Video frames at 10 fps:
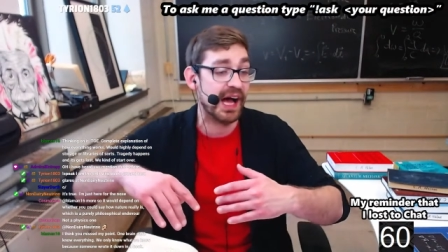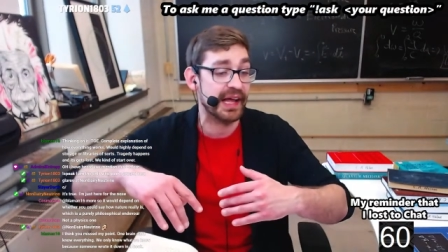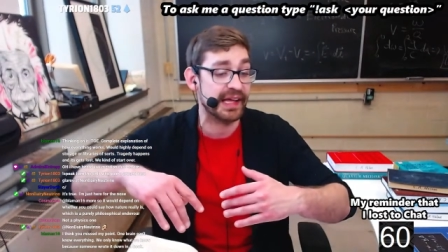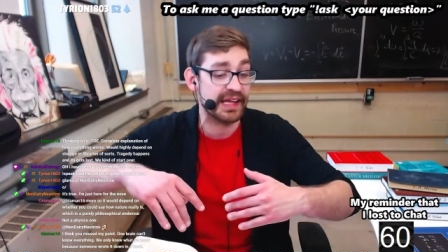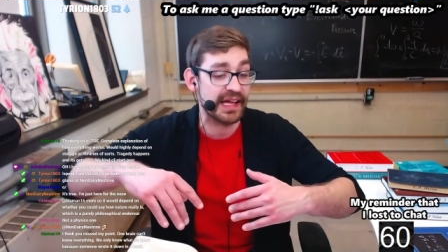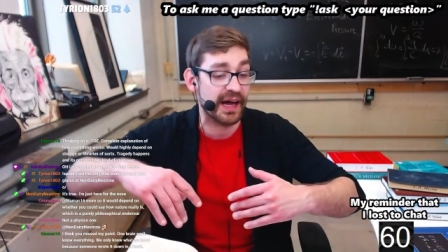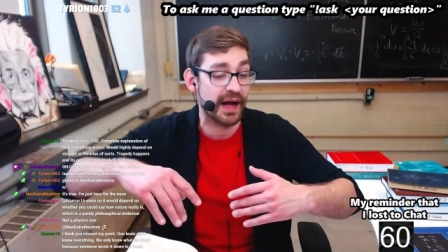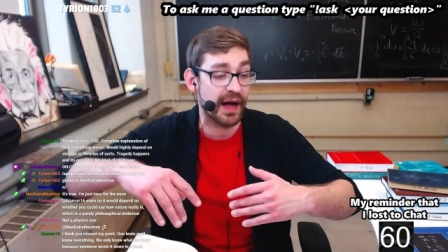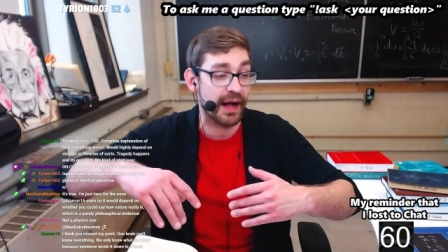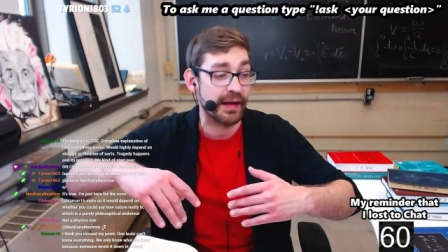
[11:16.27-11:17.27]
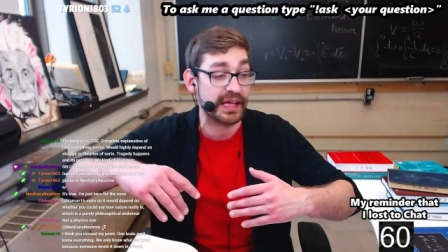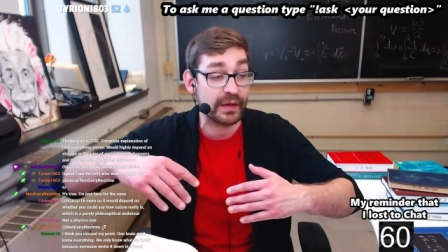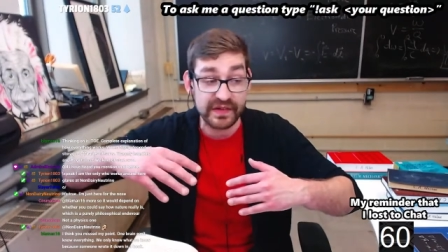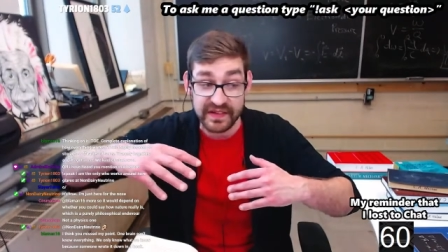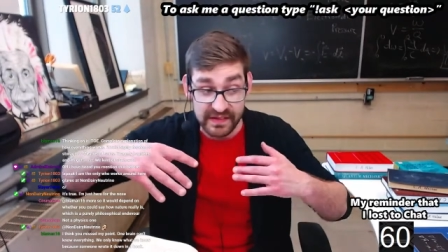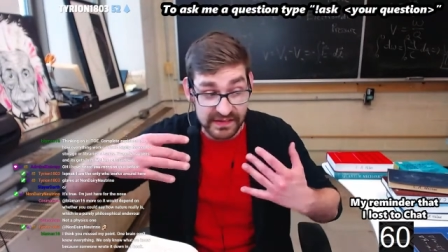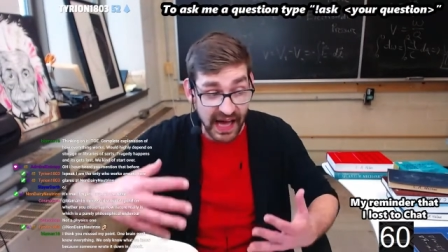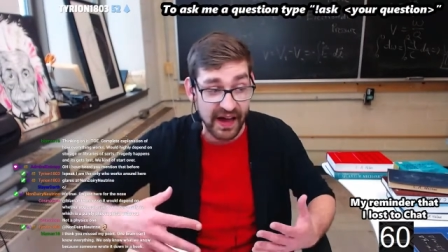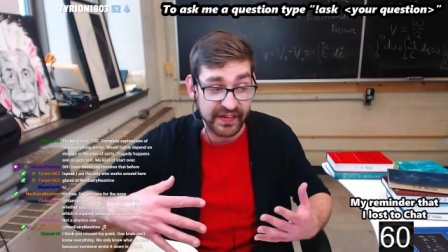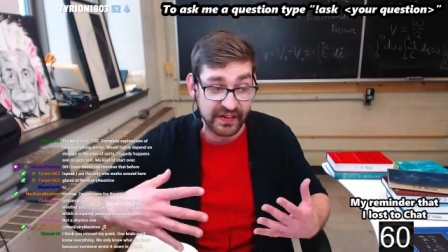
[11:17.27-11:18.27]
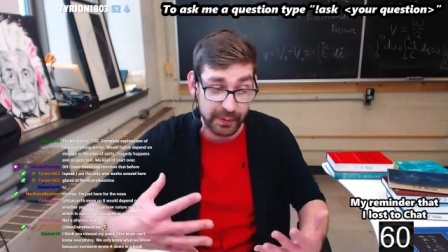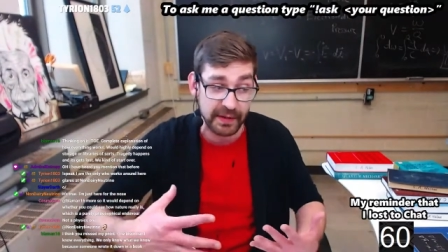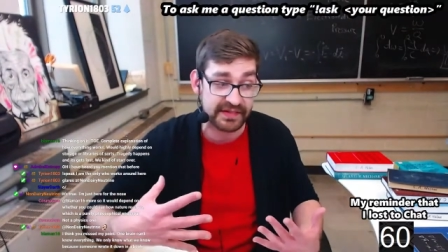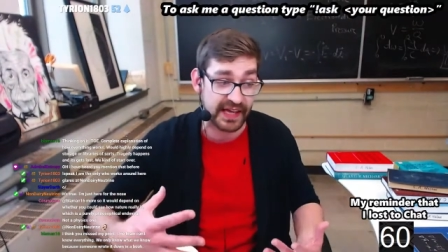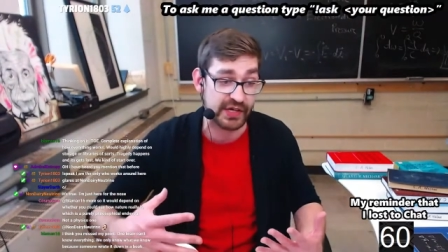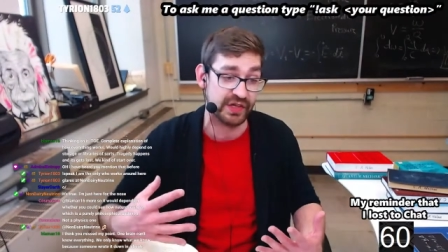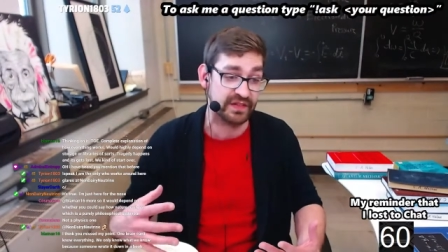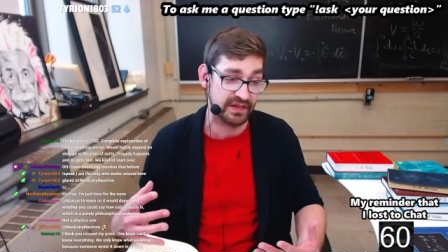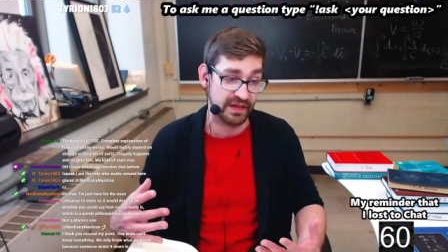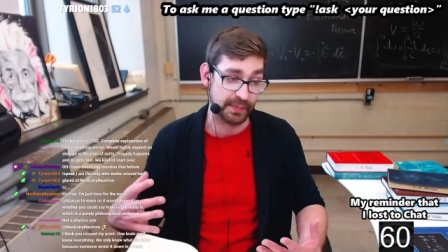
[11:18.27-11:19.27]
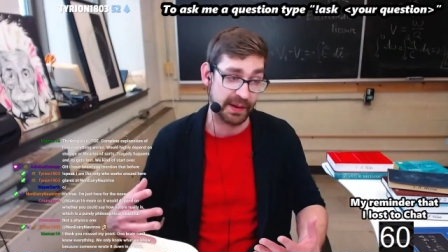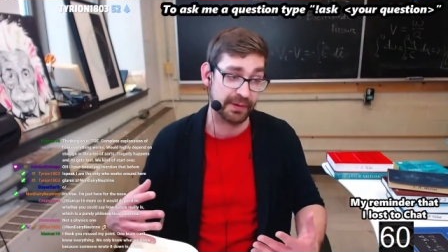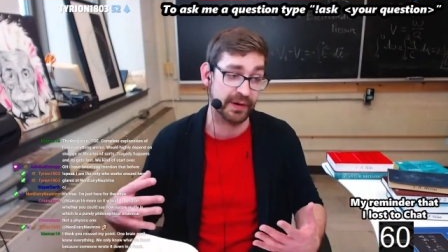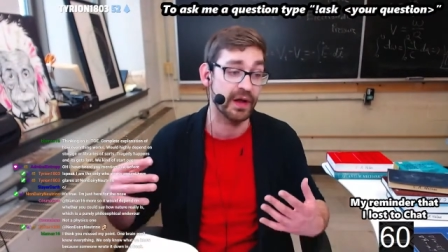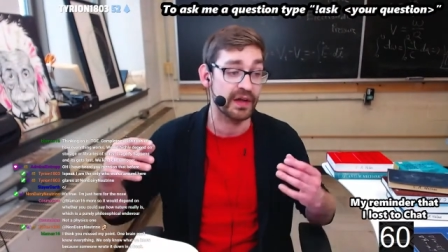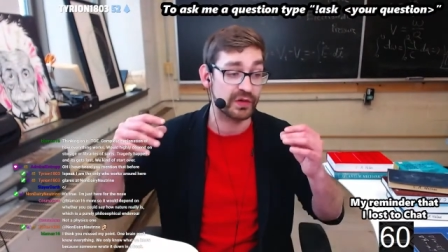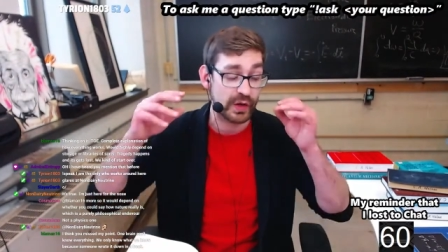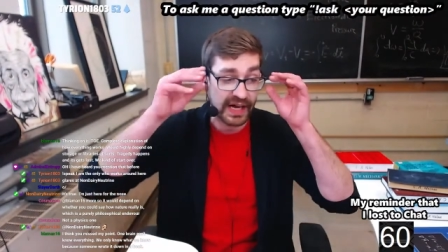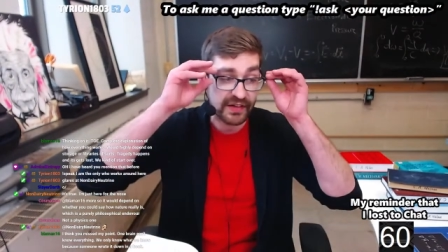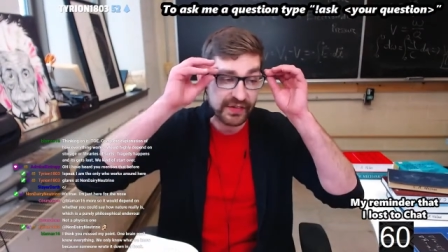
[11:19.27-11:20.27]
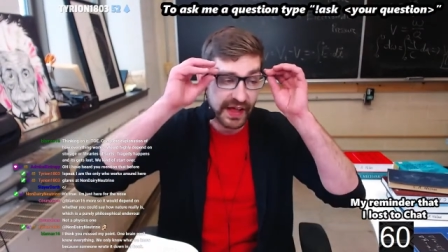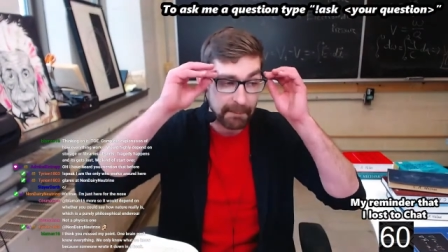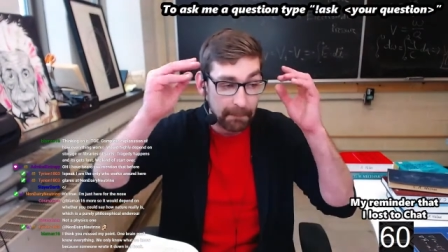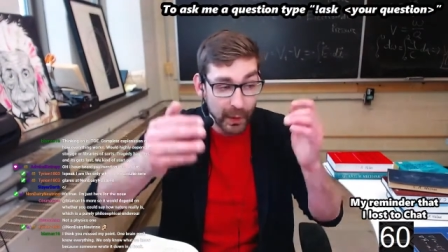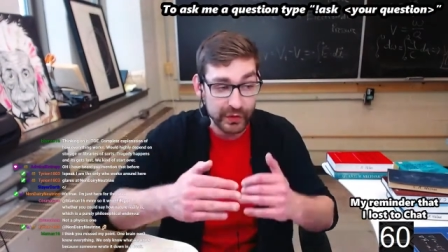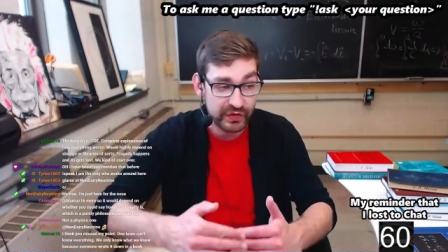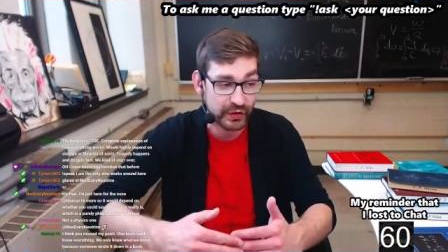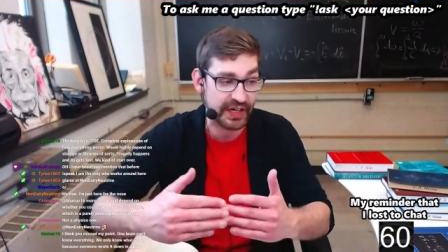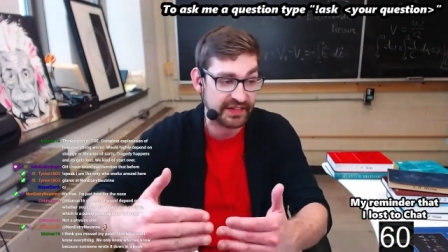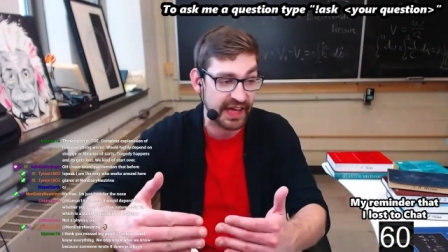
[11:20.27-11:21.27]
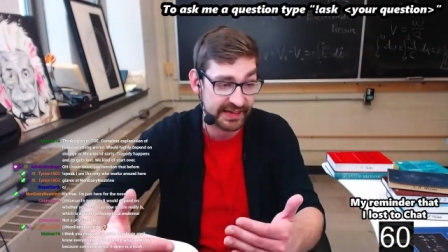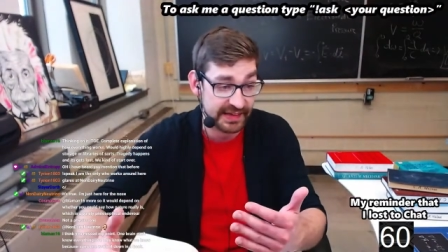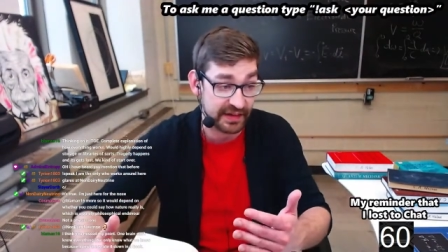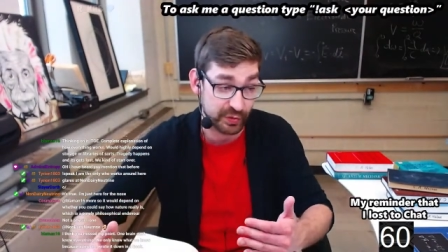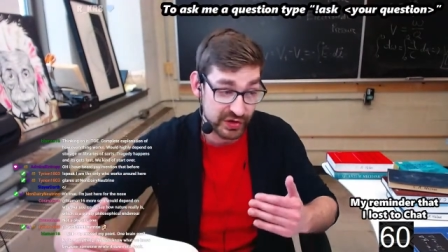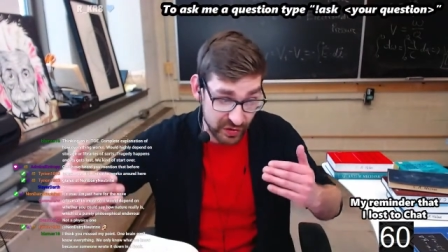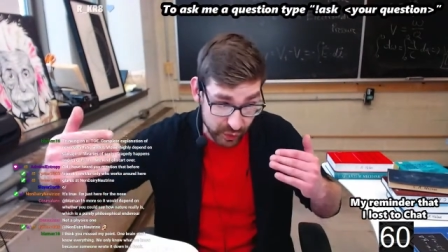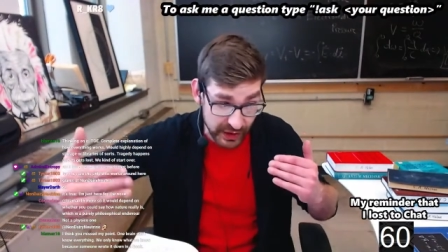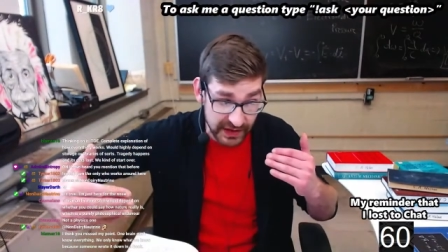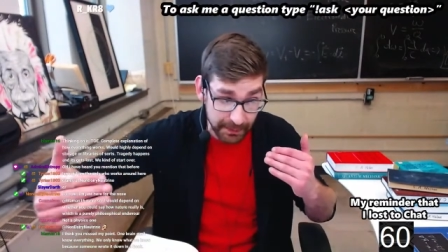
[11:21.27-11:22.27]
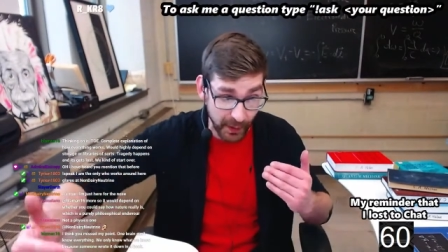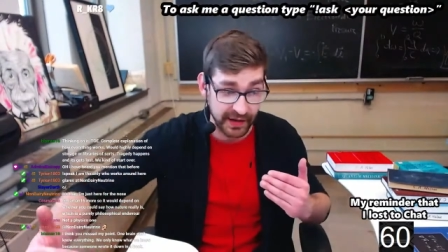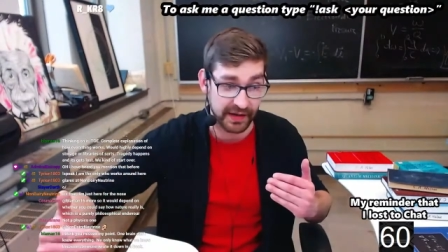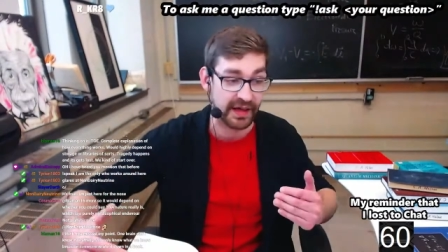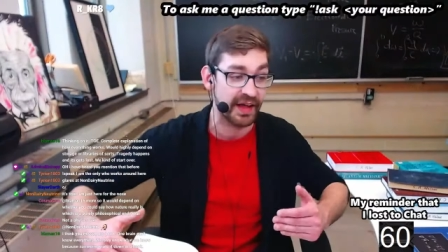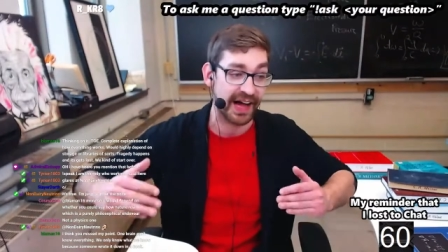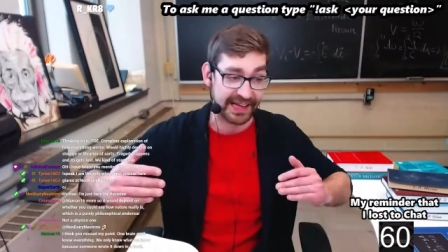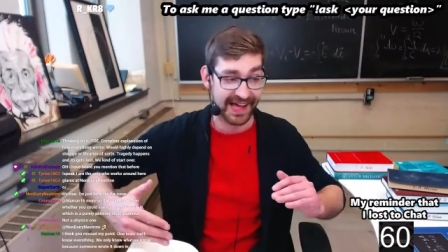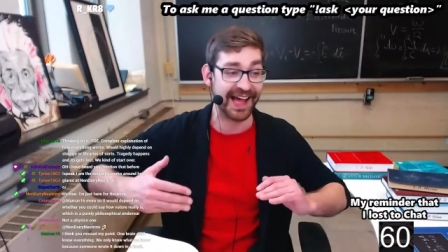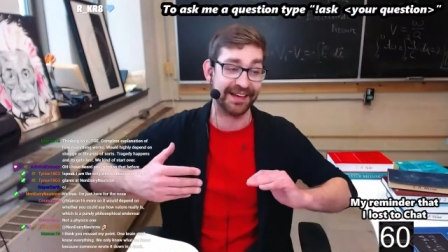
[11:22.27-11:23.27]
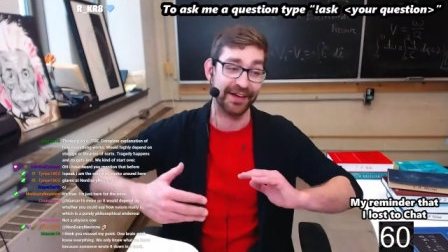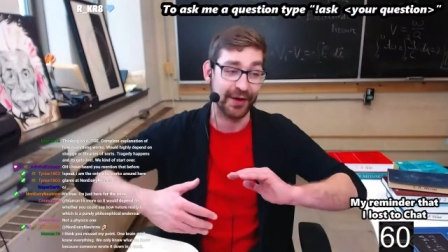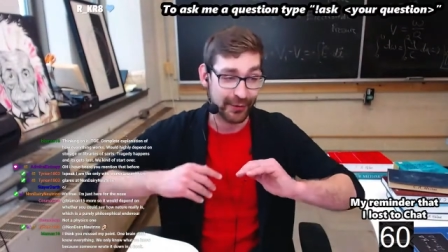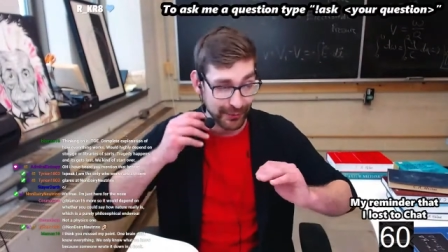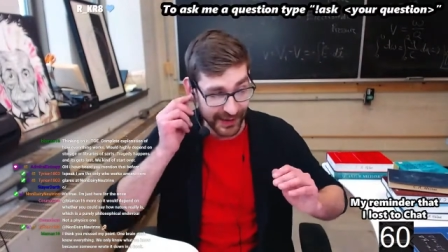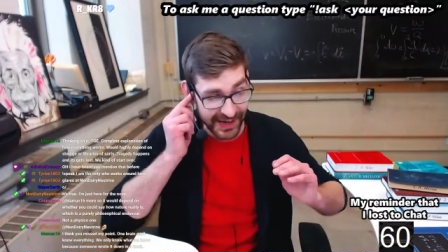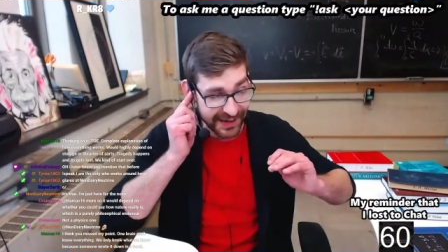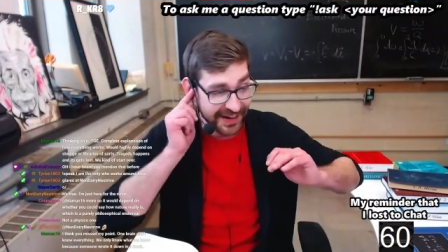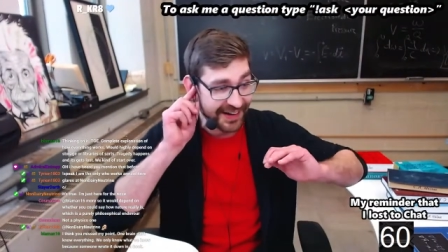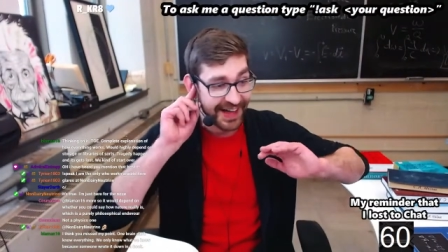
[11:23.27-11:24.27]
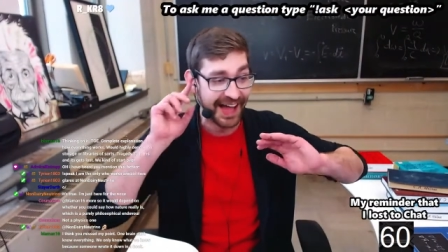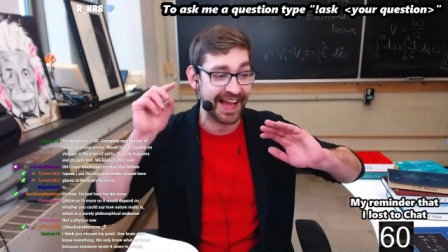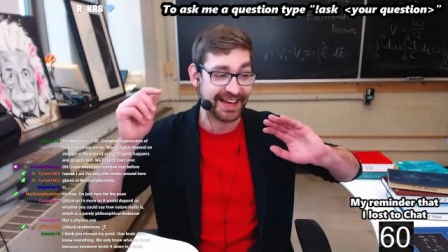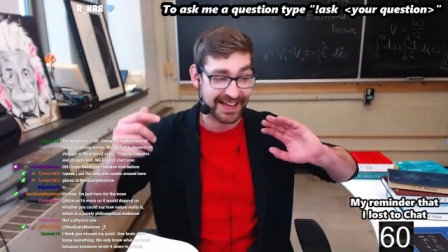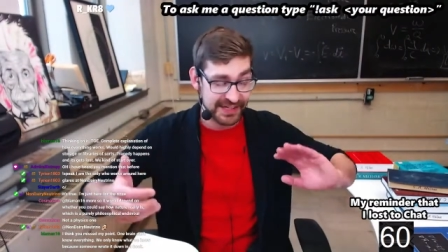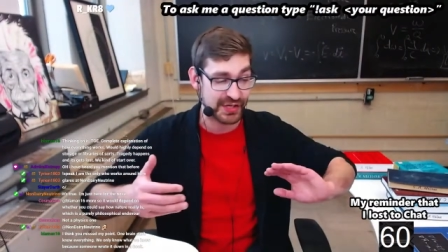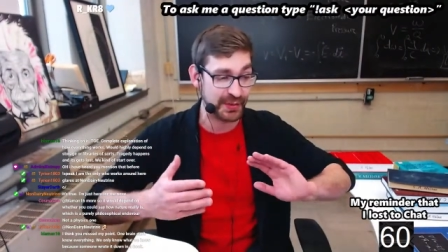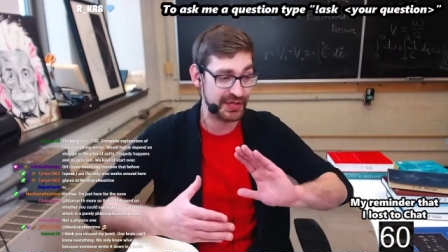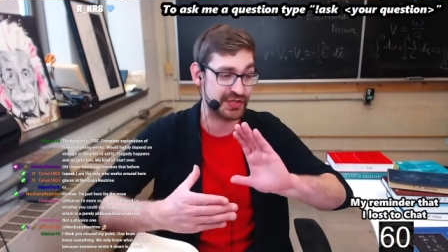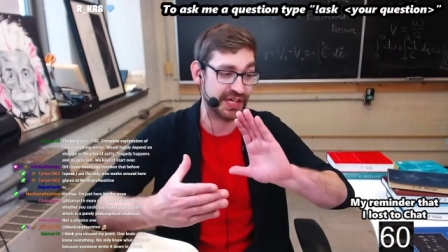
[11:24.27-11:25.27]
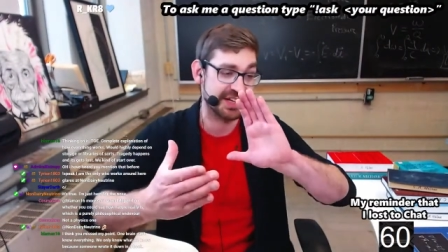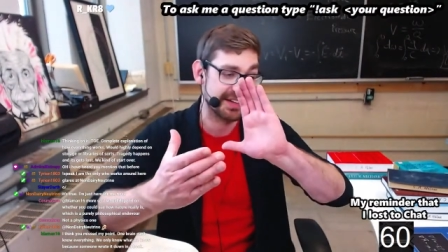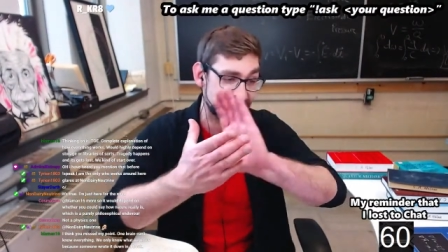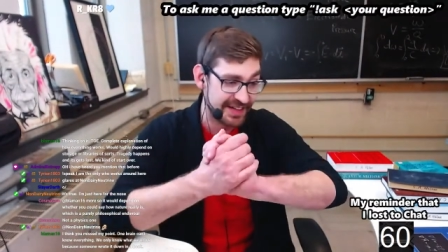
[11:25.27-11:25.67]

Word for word: he uh, he uses a lot of experimentations in this paper to kind of like bolster his ideas, which is really important. Again, rigor and intuition,